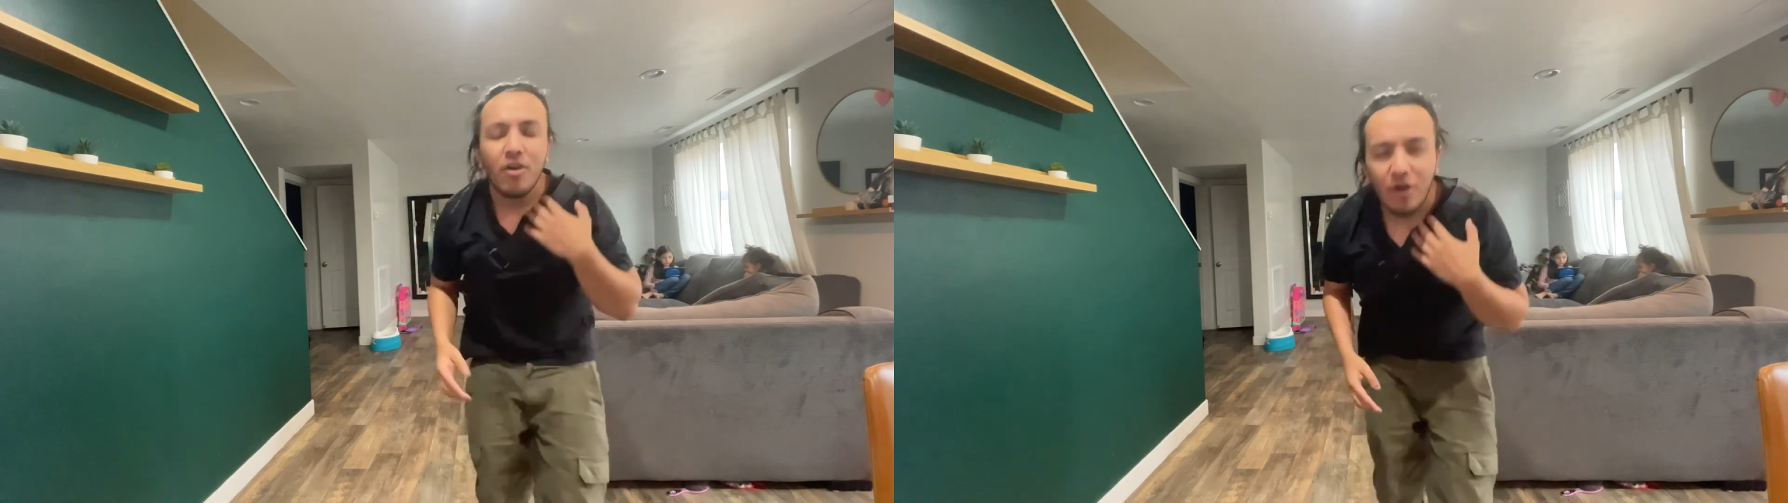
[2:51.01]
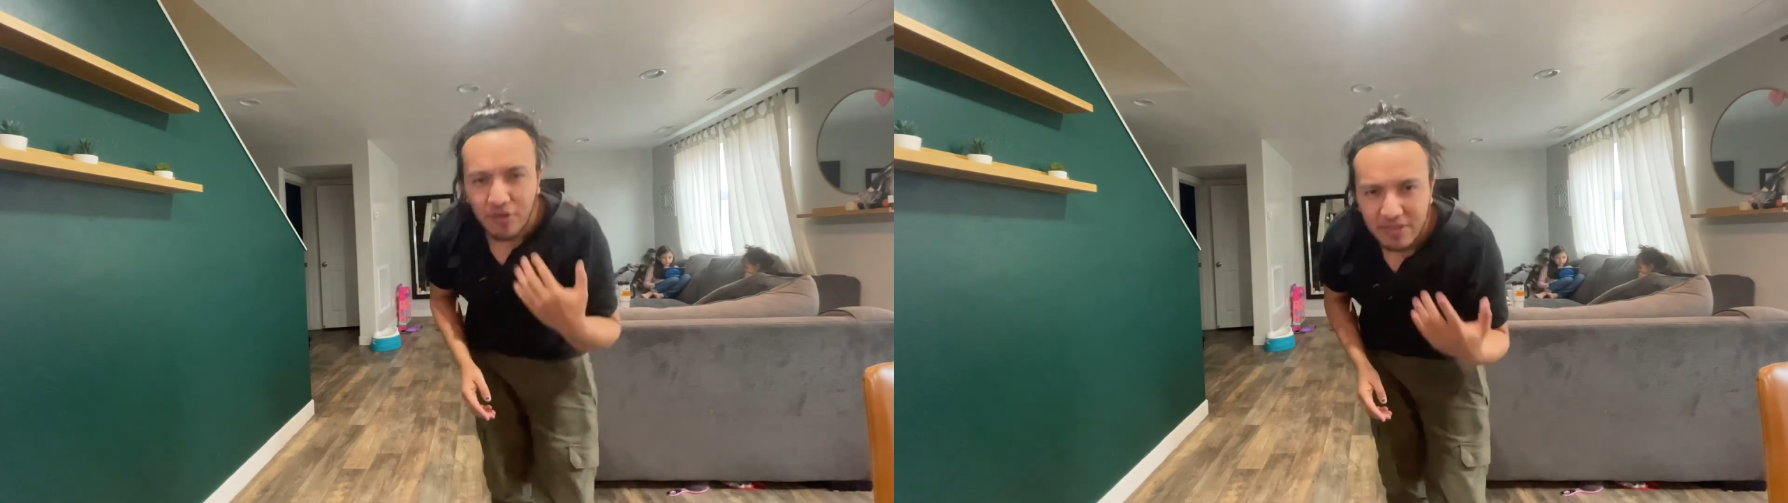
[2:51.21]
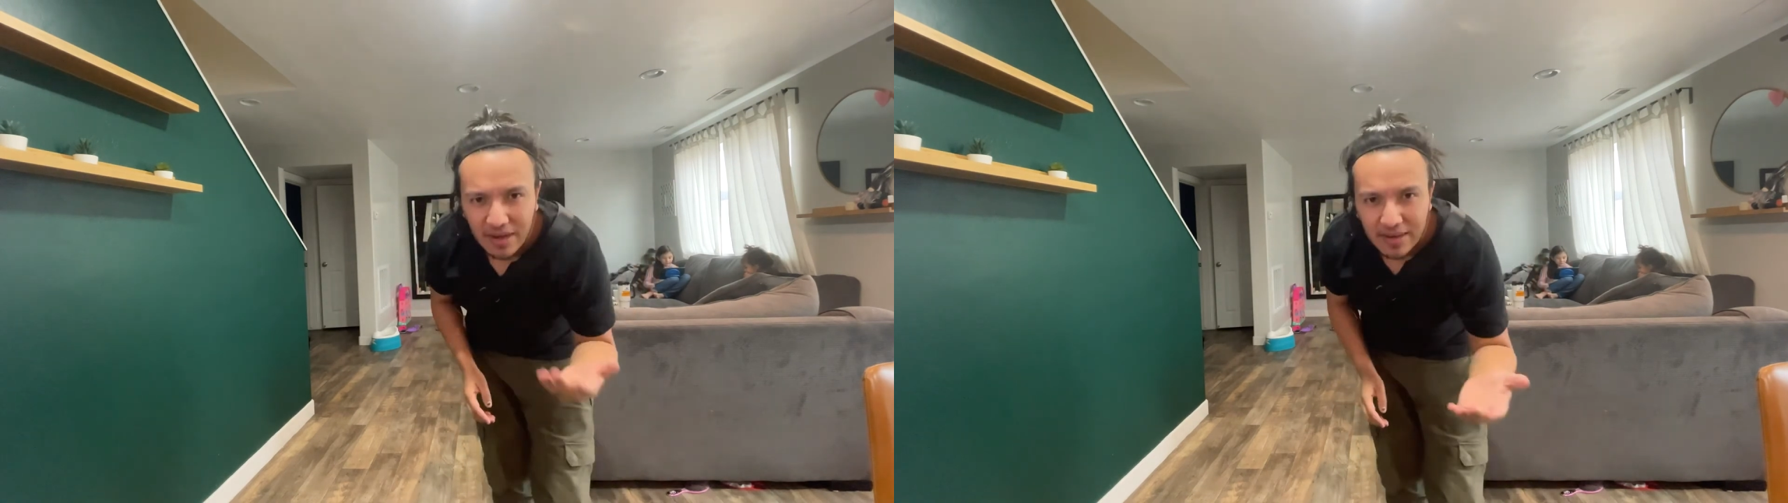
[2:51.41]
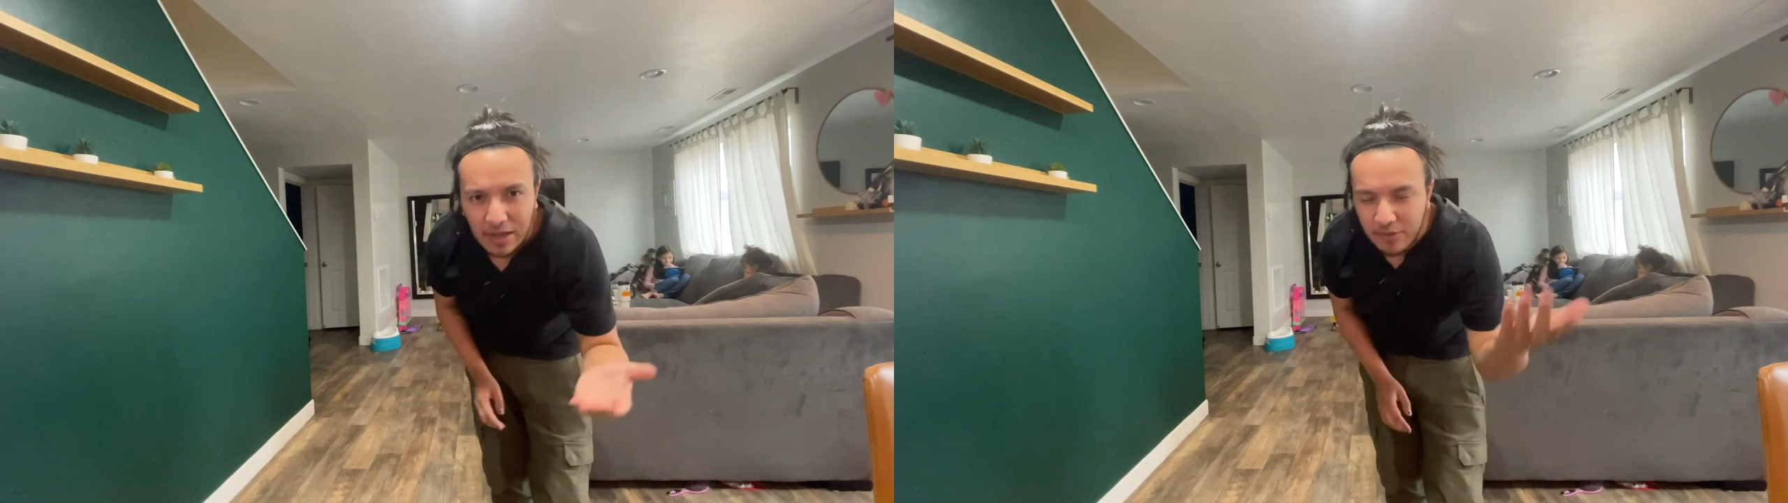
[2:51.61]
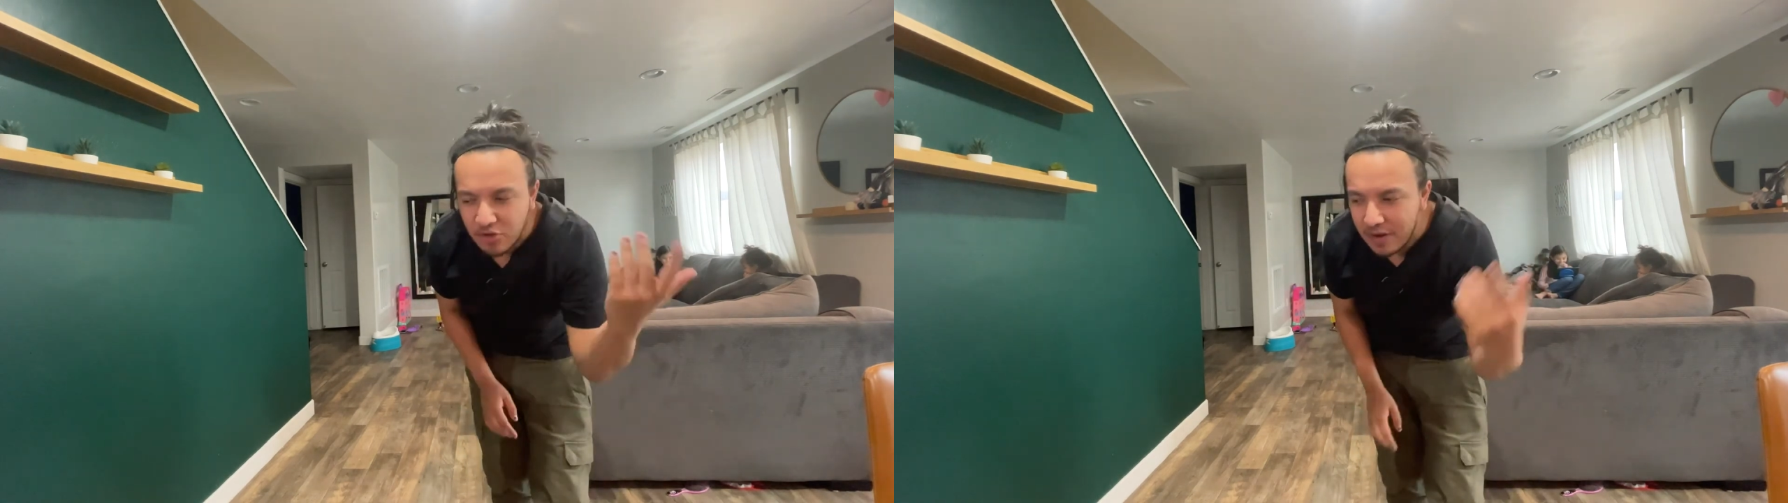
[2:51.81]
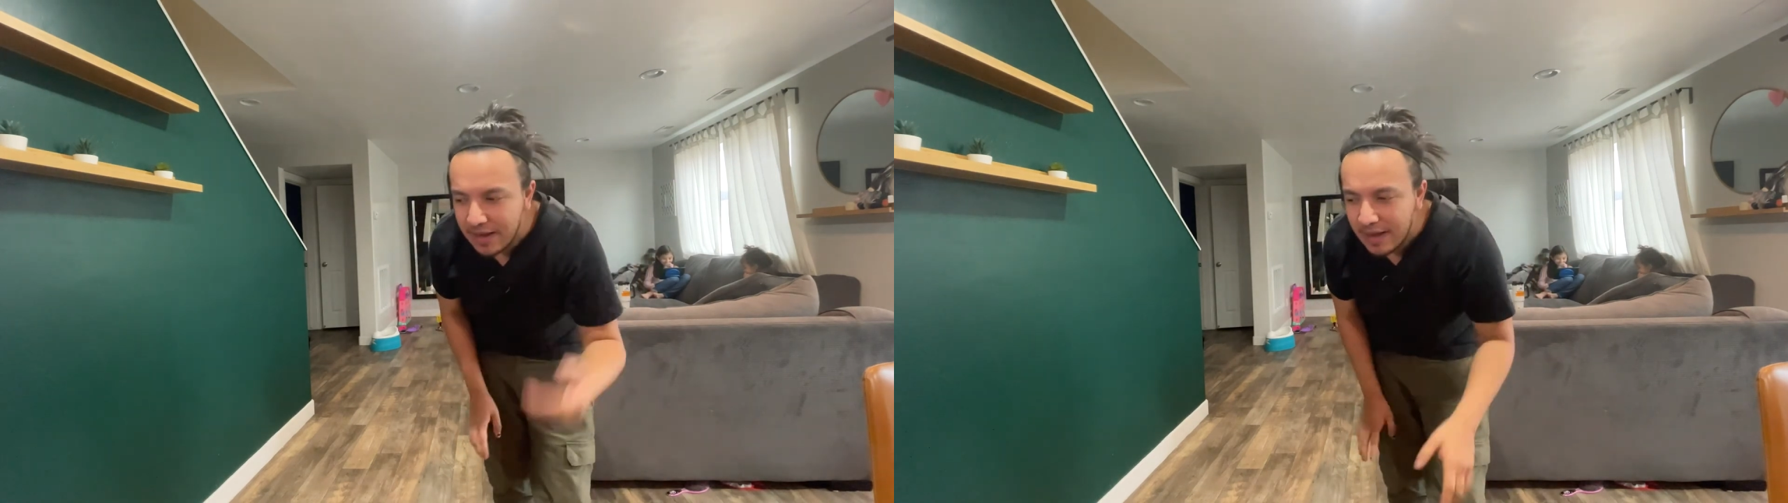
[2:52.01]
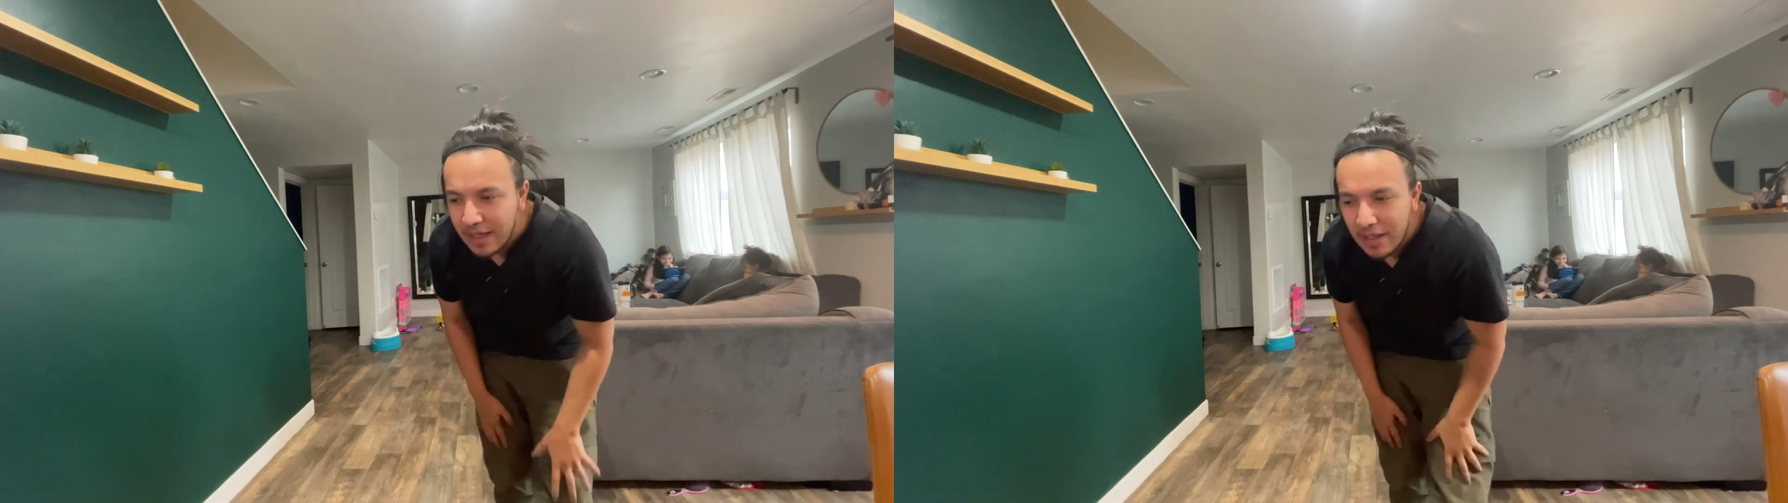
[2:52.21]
her sitting down was great.